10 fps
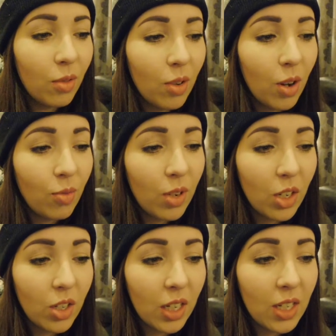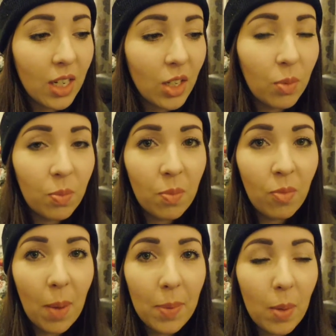a really good idea to
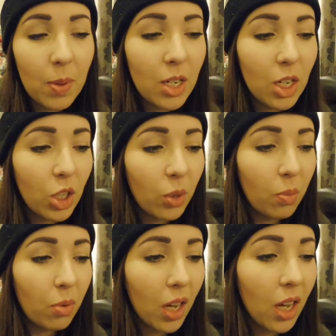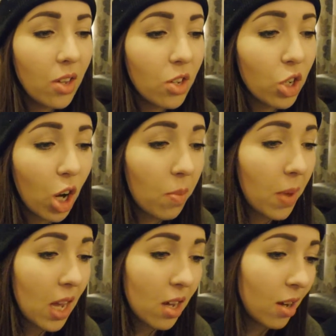wrap it up in tissue and bring it in to show
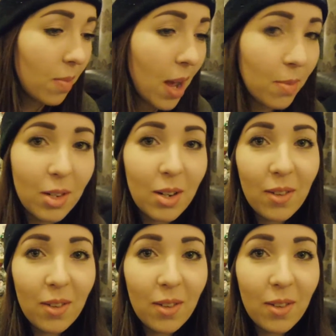me, and I'm absolutely